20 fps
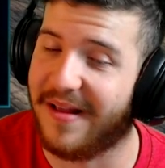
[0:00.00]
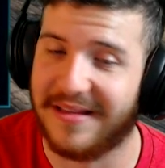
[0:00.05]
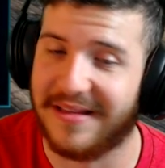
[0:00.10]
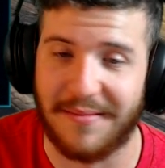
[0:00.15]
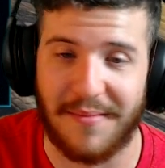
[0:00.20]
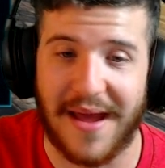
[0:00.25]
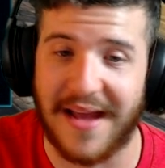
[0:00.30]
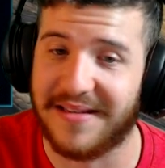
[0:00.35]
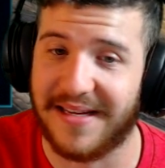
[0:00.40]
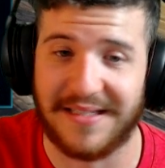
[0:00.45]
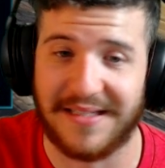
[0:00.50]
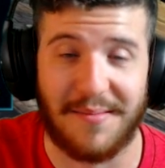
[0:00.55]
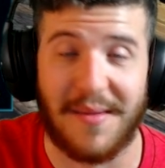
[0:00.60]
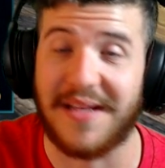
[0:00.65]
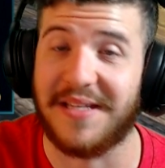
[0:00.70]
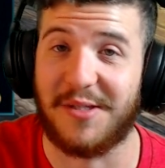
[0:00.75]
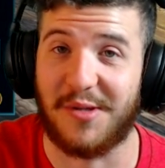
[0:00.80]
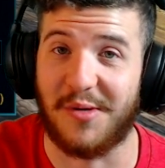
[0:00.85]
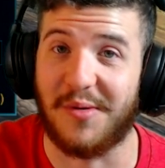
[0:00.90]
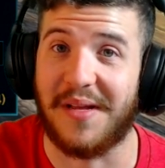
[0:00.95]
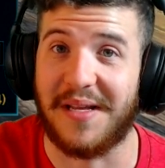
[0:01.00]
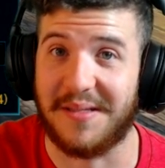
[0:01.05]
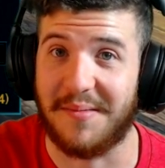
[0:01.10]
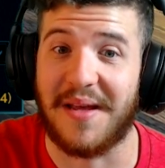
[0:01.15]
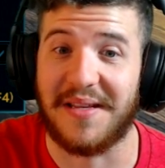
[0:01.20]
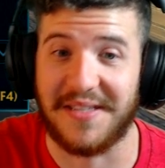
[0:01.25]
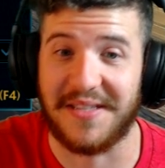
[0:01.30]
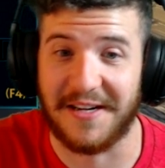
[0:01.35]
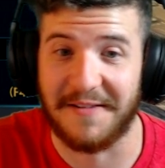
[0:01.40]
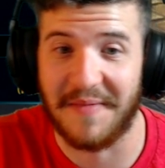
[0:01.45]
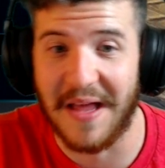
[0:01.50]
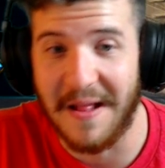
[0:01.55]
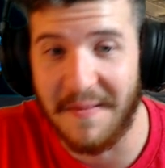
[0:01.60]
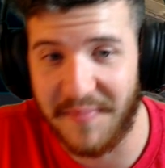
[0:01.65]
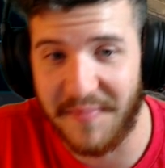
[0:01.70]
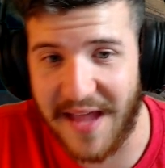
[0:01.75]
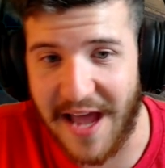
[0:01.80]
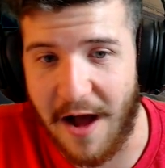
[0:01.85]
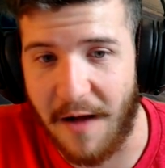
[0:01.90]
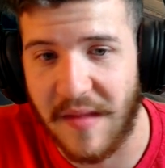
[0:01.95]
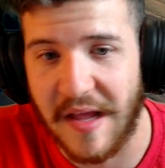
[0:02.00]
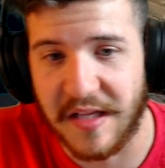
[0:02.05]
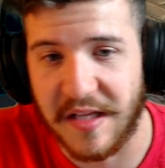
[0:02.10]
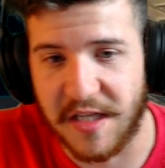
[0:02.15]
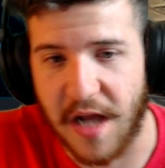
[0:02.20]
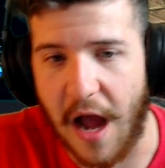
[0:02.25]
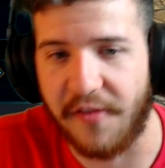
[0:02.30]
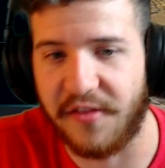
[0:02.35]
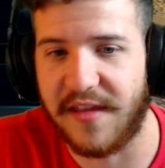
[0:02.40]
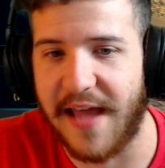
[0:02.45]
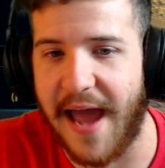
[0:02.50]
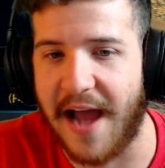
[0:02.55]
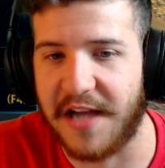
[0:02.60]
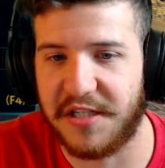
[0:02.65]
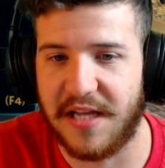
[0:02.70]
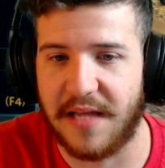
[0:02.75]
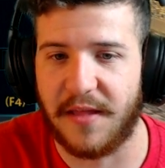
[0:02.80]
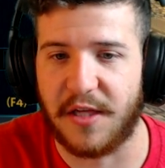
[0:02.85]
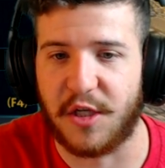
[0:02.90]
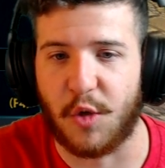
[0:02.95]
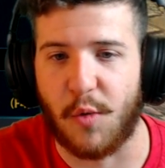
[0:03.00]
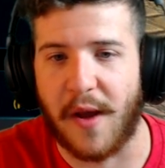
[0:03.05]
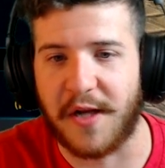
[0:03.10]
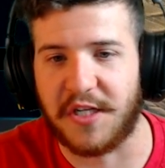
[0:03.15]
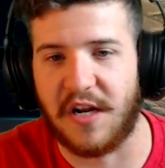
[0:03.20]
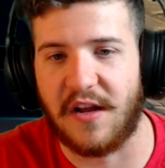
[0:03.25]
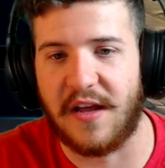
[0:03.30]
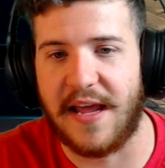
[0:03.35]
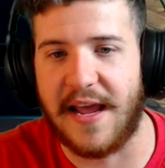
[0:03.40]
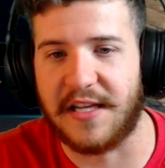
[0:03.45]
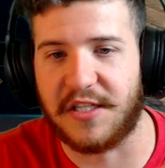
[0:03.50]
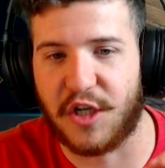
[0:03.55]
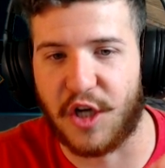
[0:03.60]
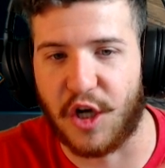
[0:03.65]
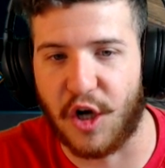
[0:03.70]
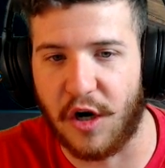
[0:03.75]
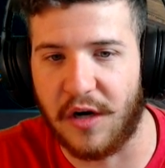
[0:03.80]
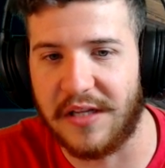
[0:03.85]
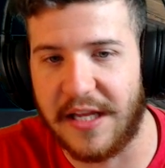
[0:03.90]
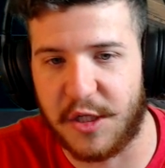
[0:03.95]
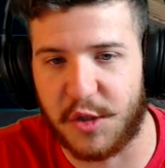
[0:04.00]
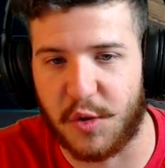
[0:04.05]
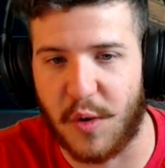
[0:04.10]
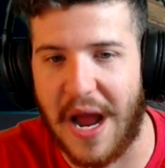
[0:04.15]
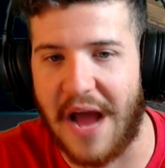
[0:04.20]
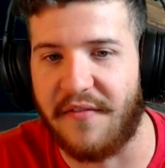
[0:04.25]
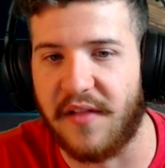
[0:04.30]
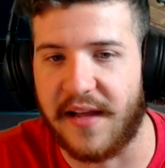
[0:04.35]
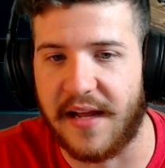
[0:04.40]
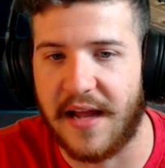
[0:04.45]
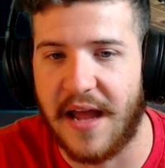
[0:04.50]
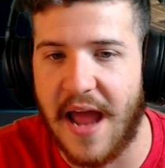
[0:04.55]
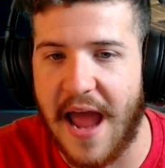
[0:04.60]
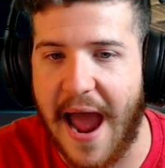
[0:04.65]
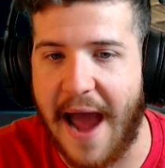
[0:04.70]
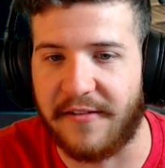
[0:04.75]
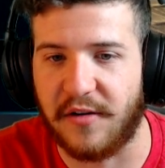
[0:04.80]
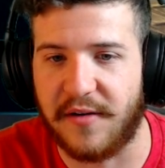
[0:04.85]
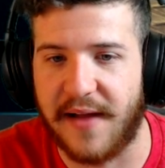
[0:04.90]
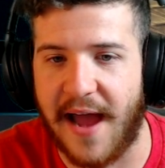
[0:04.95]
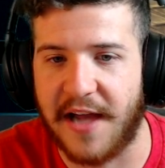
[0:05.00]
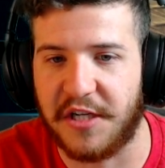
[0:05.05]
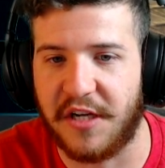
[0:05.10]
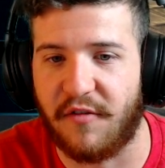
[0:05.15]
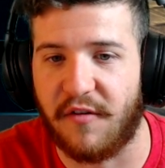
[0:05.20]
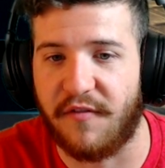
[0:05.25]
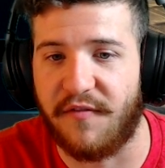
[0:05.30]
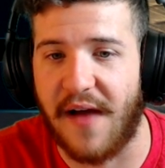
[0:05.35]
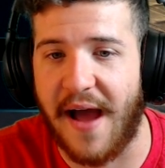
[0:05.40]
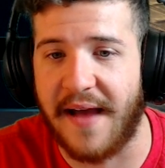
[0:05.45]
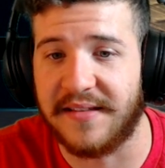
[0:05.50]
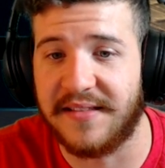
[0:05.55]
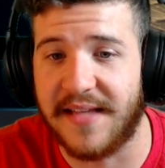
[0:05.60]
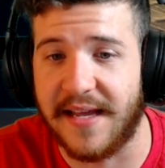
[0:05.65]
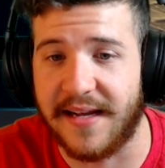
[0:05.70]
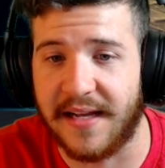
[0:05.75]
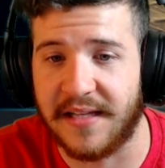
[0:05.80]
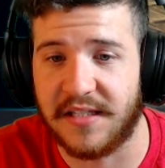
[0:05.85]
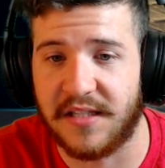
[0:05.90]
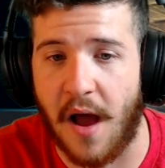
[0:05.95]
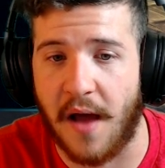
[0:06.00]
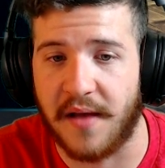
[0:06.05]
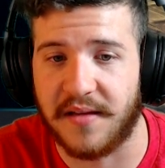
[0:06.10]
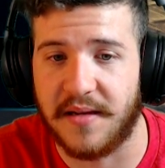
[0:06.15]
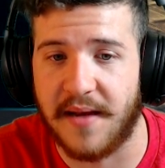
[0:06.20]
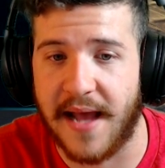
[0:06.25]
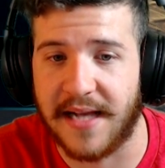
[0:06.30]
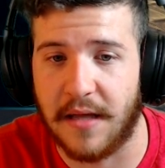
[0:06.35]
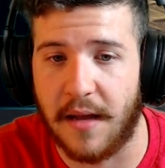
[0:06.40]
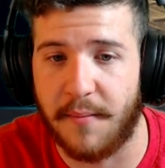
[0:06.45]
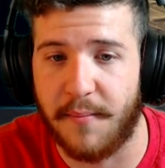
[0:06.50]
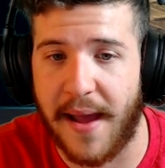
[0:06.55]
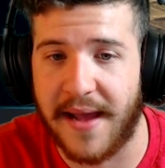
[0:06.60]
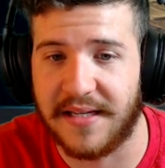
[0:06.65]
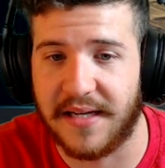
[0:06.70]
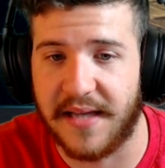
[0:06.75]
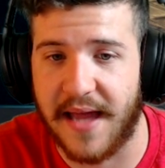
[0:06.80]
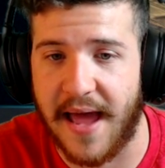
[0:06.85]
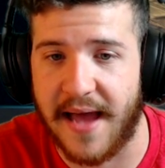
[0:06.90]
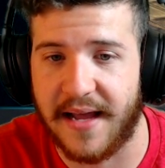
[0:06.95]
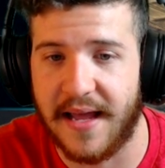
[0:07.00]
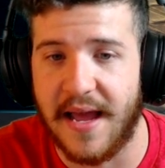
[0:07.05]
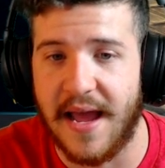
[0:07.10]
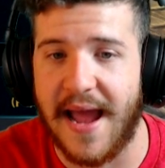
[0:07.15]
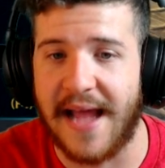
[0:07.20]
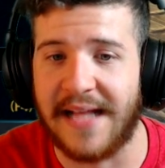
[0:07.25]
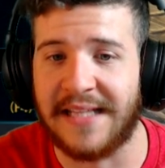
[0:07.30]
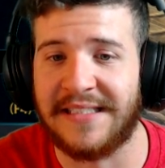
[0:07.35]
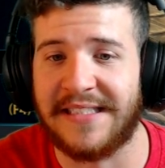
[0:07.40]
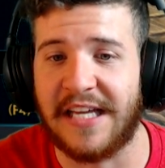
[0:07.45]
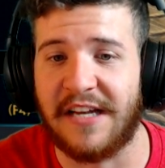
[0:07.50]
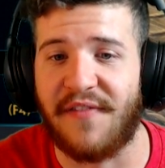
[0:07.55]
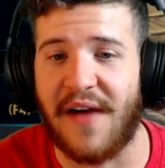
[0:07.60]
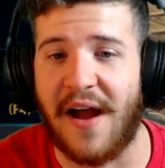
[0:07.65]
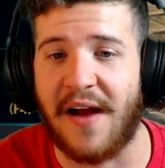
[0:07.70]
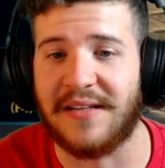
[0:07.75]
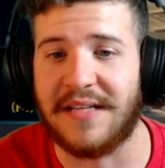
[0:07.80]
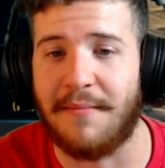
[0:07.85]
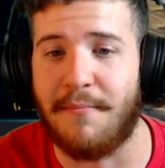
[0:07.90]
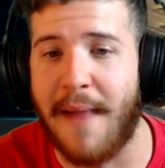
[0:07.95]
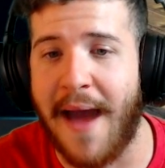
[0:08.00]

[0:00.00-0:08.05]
It's amazing. It's amazing. It truly is amazing. Now, Thoth dashes in the direction he is currently traveling. After dashing for 5 seconds, Thoth's next basic attack instead fires a